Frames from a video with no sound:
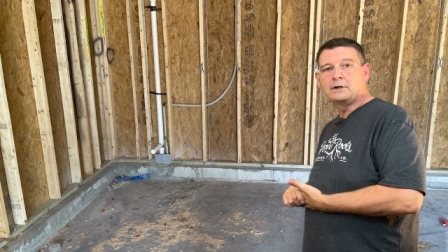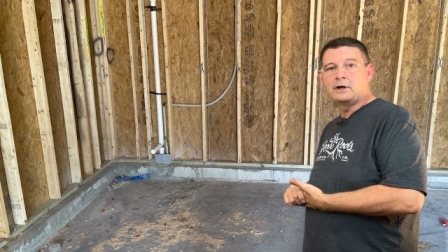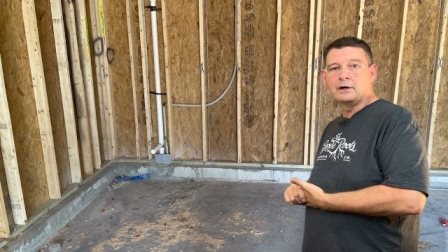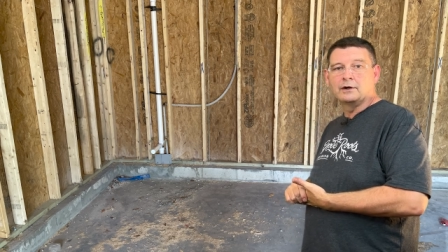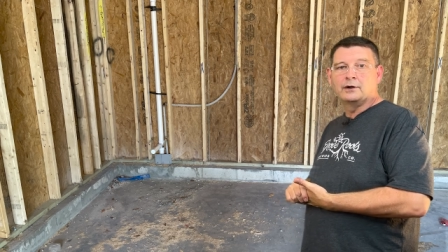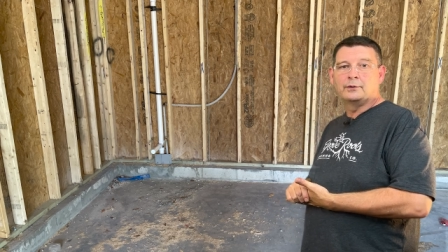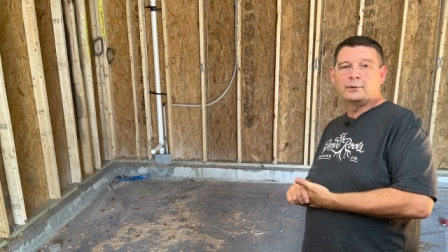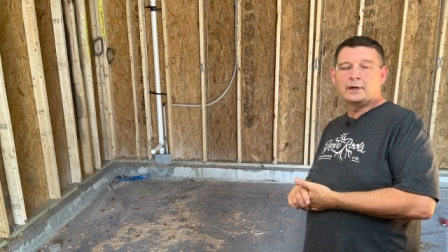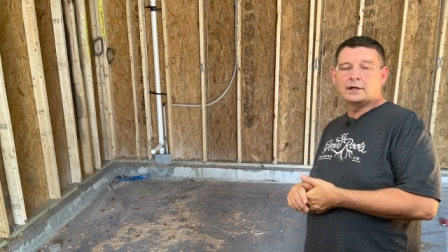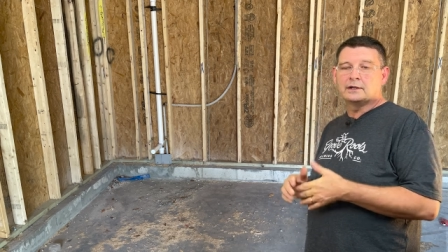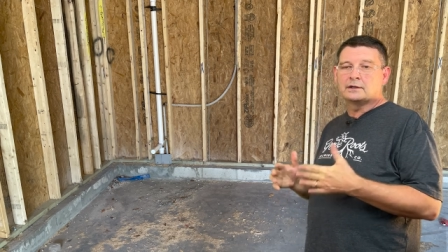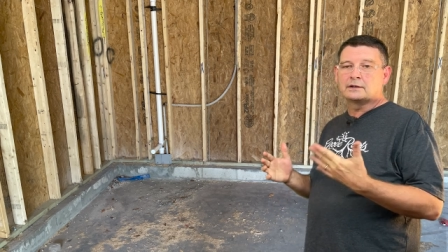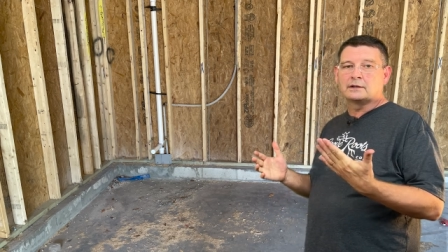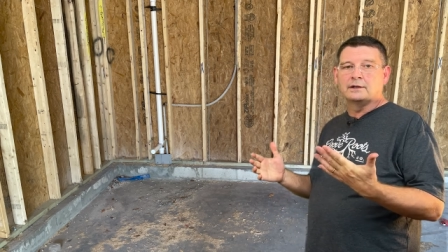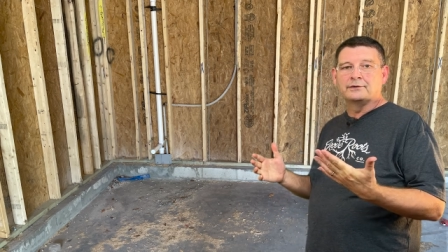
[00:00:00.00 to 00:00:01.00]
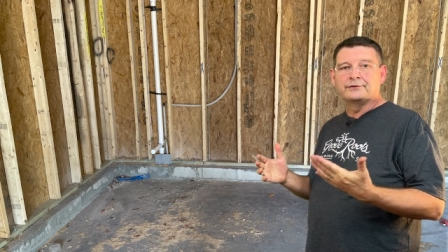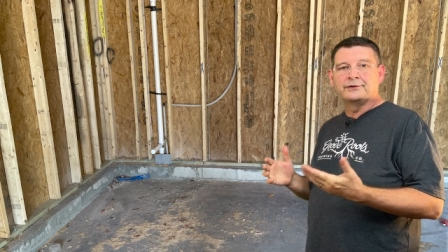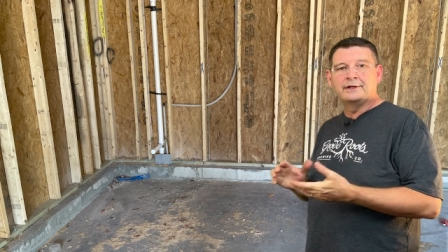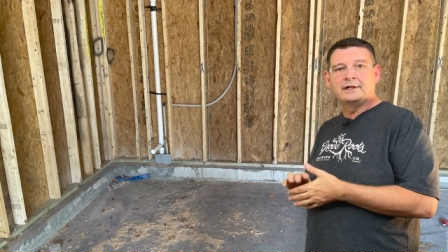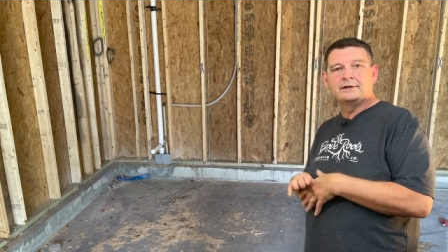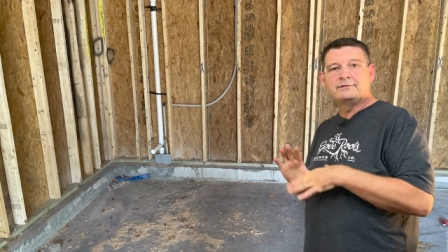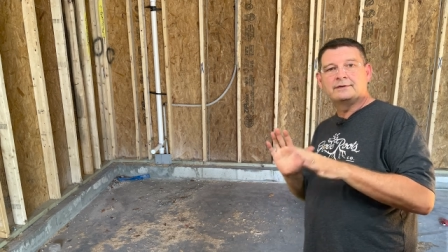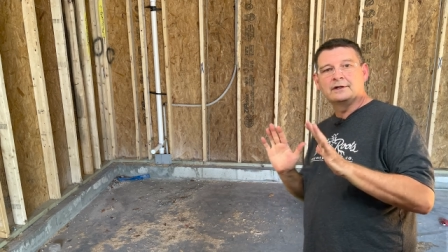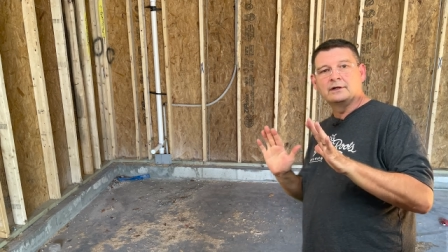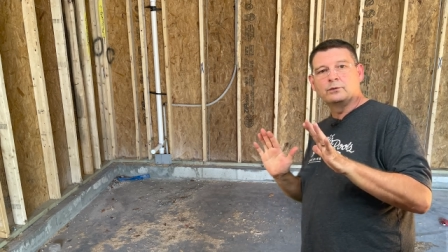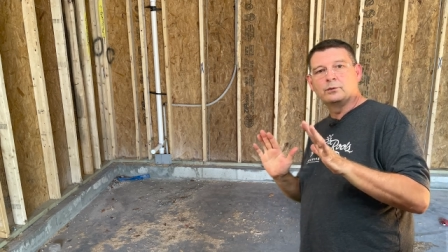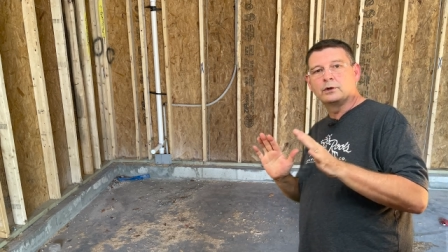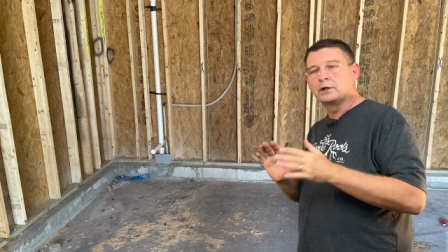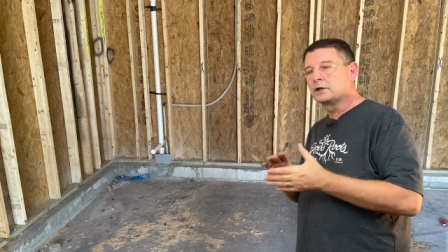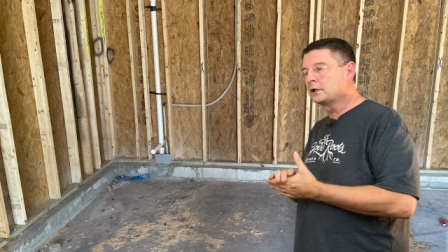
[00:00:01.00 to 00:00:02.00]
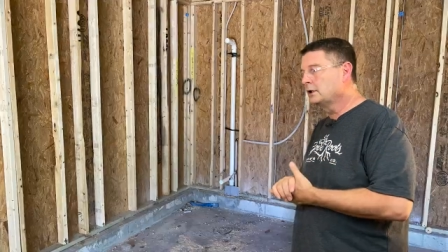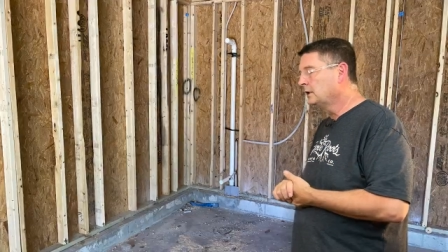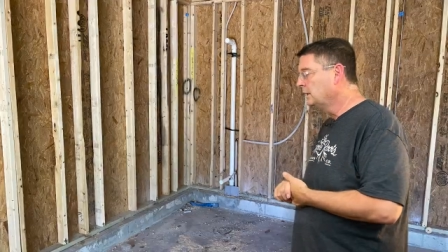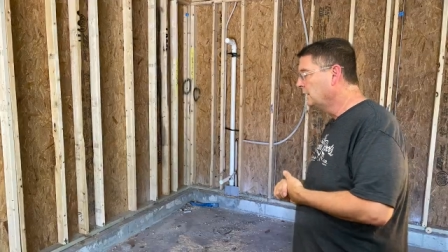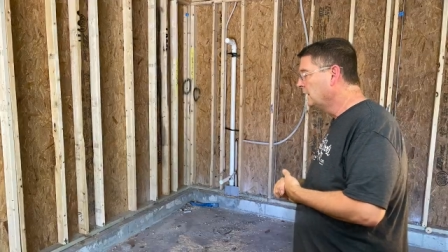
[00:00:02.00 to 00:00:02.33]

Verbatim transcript: RO water, close enough, it'll work.